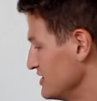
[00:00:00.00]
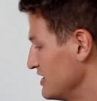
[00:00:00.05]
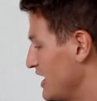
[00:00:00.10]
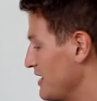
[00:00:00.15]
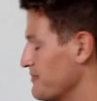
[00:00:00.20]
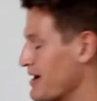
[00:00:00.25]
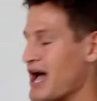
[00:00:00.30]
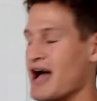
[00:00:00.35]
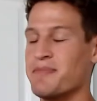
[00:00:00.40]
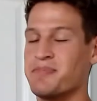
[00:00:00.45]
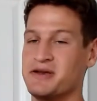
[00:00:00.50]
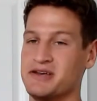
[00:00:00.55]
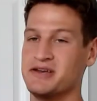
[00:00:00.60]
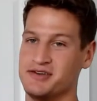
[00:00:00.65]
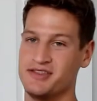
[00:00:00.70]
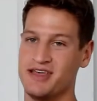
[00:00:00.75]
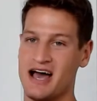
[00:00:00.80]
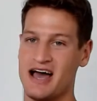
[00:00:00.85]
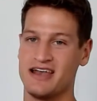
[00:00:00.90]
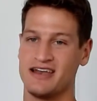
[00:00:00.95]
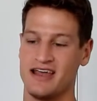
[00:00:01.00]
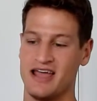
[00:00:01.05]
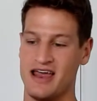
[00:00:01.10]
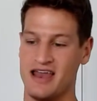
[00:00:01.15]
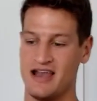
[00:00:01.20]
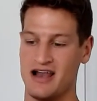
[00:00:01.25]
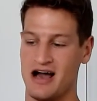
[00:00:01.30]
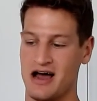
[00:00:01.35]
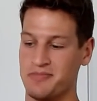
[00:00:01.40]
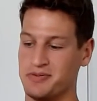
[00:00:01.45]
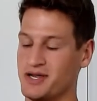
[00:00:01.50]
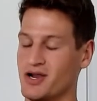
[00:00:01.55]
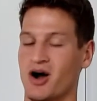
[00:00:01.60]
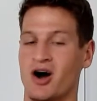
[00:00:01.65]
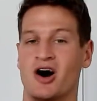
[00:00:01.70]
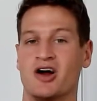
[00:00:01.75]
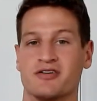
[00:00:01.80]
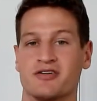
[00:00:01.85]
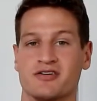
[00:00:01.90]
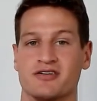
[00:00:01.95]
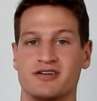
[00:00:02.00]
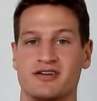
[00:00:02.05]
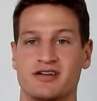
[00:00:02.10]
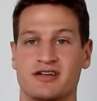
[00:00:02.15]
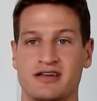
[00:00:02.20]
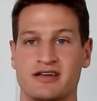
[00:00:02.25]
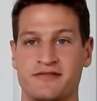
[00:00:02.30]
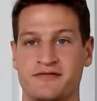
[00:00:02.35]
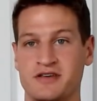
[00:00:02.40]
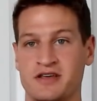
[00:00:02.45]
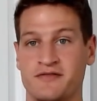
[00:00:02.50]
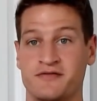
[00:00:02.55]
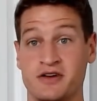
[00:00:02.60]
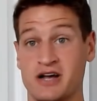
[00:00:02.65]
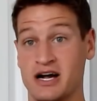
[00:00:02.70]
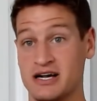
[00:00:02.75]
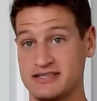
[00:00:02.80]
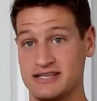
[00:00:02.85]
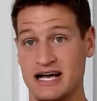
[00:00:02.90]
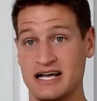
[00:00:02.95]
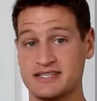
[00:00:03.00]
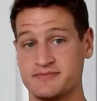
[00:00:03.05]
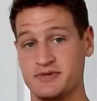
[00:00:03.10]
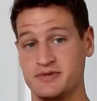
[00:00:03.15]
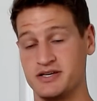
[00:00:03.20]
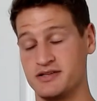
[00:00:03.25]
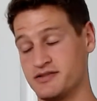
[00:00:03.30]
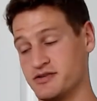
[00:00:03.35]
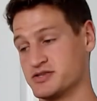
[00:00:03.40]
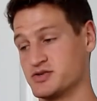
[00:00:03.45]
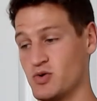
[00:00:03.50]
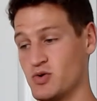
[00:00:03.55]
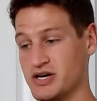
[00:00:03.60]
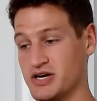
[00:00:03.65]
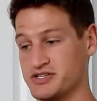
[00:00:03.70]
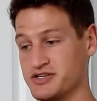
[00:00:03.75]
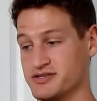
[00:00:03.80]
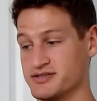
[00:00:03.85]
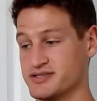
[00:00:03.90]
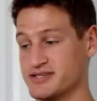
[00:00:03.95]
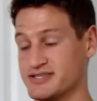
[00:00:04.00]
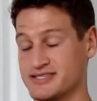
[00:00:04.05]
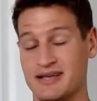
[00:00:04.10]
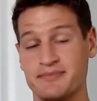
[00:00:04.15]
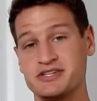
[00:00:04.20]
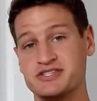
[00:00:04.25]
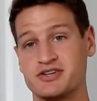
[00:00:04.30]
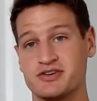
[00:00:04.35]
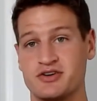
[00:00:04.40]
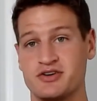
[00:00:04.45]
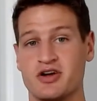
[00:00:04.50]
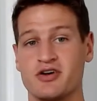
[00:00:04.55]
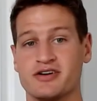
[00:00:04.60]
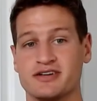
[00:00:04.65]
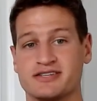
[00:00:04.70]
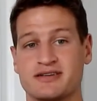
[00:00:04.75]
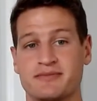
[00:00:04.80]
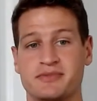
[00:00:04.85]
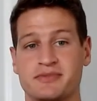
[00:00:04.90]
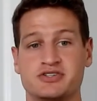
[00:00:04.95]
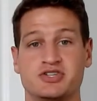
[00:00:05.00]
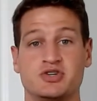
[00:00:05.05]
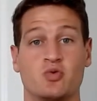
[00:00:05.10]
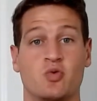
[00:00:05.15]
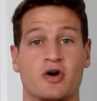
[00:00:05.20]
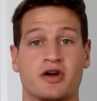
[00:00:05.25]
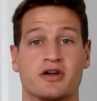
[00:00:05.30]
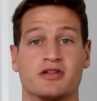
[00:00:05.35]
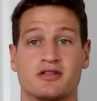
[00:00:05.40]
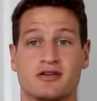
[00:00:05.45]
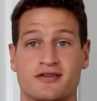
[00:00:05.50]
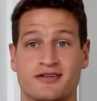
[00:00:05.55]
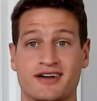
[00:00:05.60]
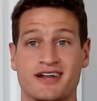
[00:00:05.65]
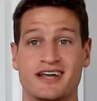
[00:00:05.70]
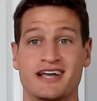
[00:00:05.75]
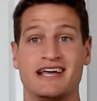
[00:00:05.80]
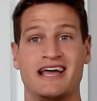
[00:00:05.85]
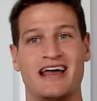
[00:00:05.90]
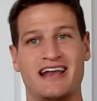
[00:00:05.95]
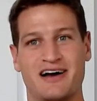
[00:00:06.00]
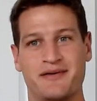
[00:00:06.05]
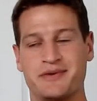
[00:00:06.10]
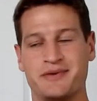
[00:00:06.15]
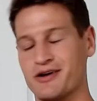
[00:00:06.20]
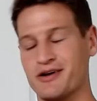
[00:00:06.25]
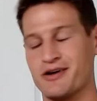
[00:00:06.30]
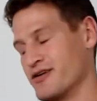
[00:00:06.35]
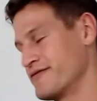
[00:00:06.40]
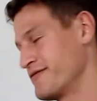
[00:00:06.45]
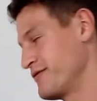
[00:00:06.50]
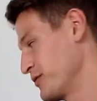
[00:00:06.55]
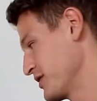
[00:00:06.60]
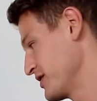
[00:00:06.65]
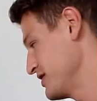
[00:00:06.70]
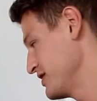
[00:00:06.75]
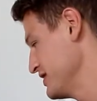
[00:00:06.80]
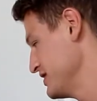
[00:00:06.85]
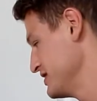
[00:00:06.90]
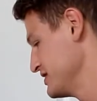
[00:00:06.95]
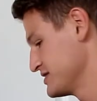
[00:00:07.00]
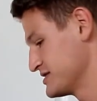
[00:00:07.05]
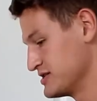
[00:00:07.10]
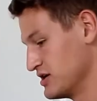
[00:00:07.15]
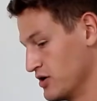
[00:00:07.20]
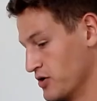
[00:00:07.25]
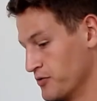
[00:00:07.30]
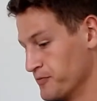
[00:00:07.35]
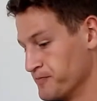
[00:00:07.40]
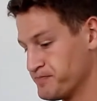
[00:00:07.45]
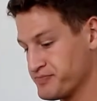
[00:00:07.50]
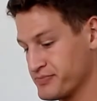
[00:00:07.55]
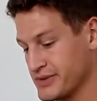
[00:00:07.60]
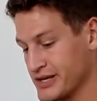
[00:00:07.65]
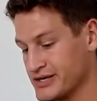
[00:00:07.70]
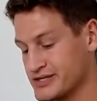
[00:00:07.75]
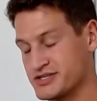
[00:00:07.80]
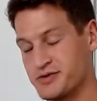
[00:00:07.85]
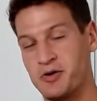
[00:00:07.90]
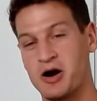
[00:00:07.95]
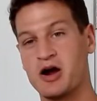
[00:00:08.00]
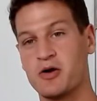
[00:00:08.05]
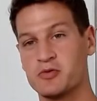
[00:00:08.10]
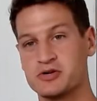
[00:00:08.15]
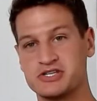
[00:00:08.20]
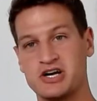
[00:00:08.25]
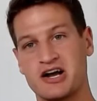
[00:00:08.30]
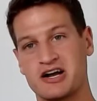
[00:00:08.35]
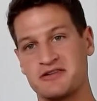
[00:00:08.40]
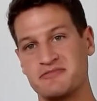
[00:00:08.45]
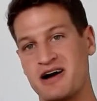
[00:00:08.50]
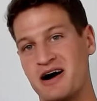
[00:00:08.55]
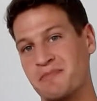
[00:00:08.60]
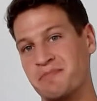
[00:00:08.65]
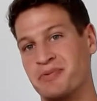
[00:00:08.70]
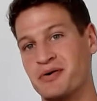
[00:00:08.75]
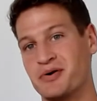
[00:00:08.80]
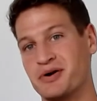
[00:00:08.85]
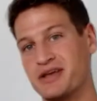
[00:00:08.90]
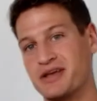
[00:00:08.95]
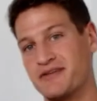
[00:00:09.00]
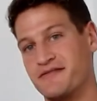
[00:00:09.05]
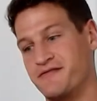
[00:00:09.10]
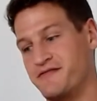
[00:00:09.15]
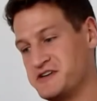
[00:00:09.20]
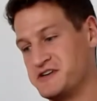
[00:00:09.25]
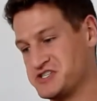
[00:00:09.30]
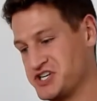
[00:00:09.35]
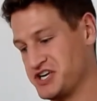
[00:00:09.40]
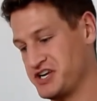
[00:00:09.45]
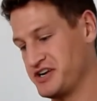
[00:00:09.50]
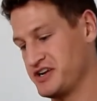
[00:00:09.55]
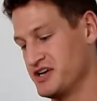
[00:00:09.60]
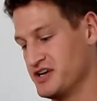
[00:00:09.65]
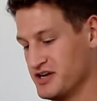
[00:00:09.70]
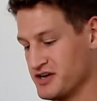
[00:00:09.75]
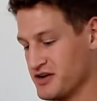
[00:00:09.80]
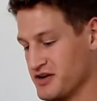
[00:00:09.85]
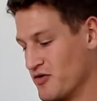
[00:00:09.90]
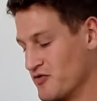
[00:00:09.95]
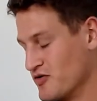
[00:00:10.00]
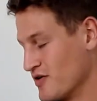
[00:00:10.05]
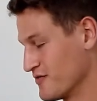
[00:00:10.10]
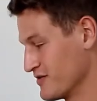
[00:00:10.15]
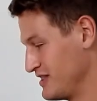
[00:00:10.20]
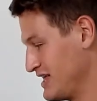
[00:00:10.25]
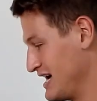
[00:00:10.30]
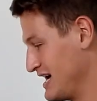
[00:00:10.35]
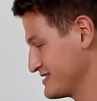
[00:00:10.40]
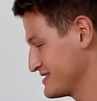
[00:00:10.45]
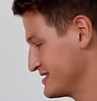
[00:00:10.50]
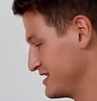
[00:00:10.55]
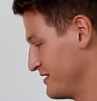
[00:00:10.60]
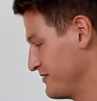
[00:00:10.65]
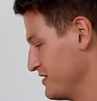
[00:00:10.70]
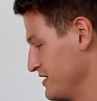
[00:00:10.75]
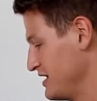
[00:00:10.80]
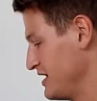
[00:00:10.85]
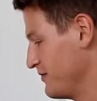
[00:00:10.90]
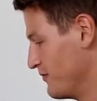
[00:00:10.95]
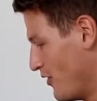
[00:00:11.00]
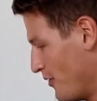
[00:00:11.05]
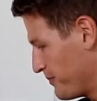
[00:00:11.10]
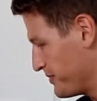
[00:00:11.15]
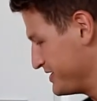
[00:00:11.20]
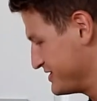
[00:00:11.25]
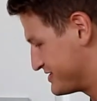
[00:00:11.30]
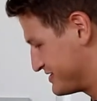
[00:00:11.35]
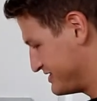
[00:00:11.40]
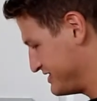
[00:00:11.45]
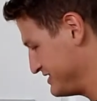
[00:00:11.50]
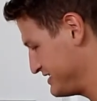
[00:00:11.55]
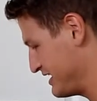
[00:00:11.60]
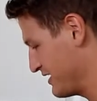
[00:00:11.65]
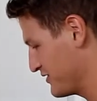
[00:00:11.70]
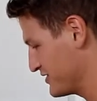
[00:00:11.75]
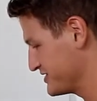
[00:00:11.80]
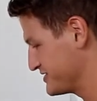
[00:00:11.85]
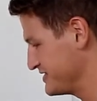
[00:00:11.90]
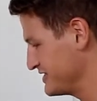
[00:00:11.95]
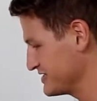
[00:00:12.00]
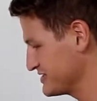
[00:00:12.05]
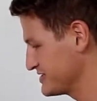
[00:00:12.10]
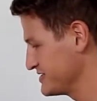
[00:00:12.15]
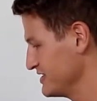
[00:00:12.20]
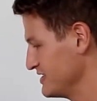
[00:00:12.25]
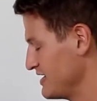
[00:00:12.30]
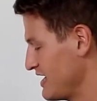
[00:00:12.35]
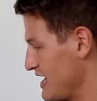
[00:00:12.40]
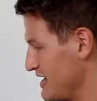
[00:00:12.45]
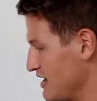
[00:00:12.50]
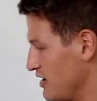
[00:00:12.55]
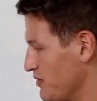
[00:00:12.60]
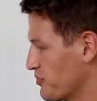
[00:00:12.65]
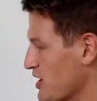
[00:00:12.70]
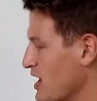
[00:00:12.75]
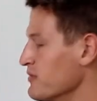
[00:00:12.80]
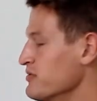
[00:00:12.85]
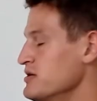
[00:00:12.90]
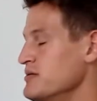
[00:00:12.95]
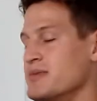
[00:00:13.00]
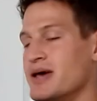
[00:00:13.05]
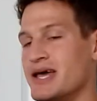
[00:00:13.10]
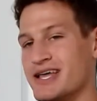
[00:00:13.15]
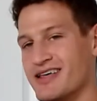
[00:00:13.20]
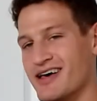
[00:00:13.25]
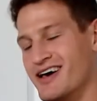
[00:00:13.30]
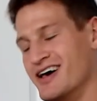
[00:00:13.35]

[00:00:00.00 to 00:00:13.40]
I'm happy to do that, and I'd be honored if you guys ask me those questions, because that means you're curious, that means you want to learn, and I'm here for it. So tomorrow we're talking about building a vision, going over that stuff. It won't be as detailed as this, and I'll probably make,